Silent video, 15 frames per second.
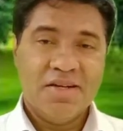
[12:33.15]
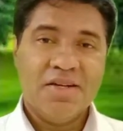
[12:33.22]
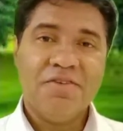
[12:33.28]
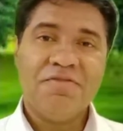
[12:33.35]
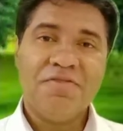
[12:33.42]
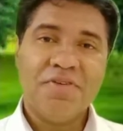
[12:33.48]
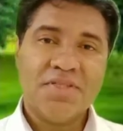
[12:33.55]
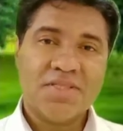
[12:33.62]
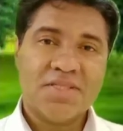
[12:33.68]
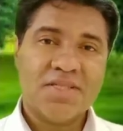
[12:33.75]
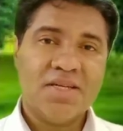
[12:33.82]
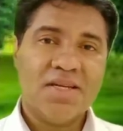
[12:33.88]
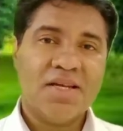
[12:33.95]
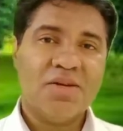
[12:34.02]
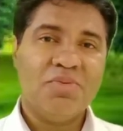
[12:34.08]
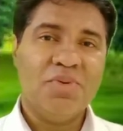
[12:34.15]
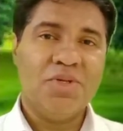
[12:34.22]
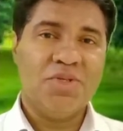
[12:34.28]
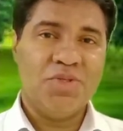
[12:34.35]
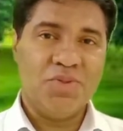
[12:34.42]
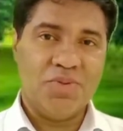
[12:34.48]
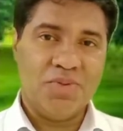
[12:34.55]
The first thing that we
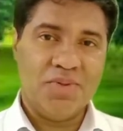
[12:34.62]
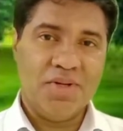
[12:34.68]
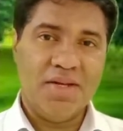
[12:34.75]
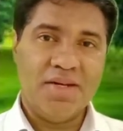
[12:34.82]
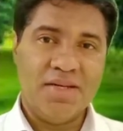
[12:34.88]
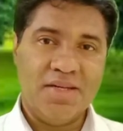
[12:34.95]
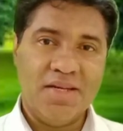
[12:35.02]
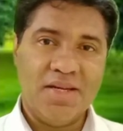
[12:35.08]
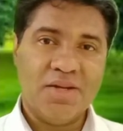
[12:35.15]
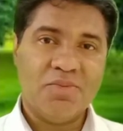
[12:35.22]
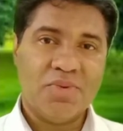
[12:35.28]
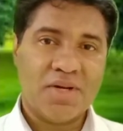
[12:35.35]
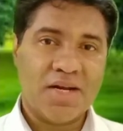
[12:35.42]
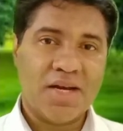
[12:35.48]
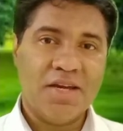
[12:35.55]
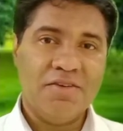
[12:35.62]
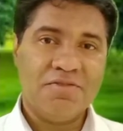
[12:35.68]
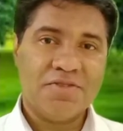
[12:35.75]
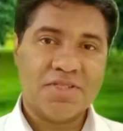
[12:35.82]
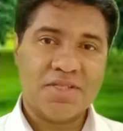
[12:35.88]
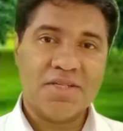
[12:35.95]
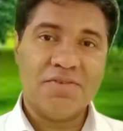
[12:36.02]
do in dealing with
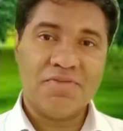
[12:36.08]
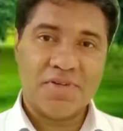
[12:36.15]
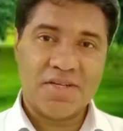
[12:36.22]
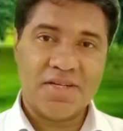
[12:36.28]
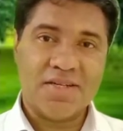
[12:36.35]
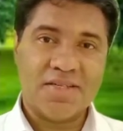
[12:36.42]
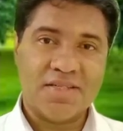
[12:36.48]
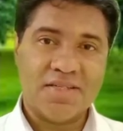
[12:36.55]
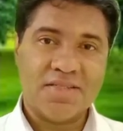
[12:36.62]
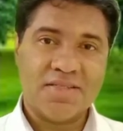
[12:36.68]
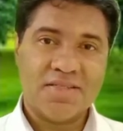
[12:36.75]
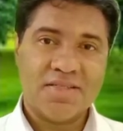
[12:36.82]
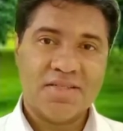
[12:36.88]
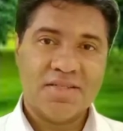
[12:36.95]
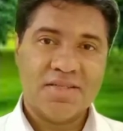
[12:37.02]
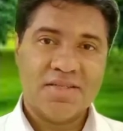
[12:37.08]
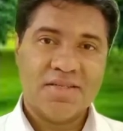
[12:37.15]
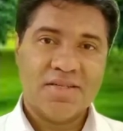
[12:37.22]
life's difficulties